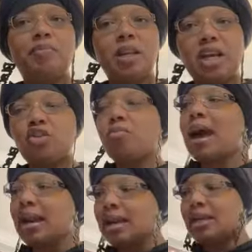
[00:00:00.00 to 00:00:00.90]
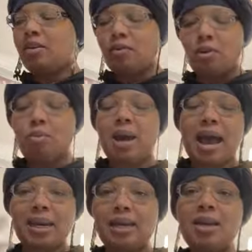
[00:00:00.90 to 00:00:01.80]
Let your body, give your
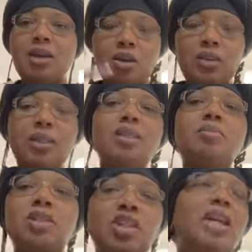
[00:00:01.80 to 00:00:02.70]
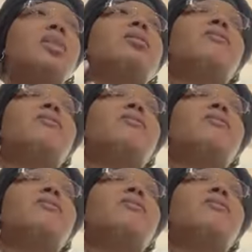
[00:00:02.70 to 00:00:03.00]
body, your system a chance